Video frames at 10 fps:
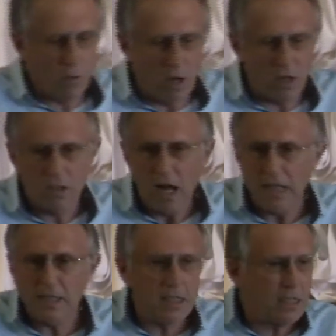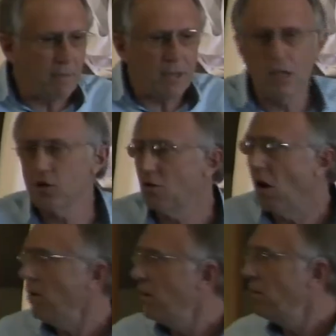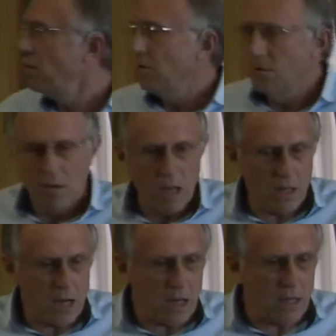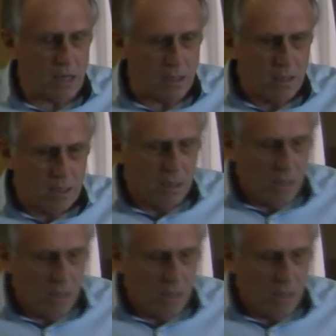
it works I see something is wrong, and then I think,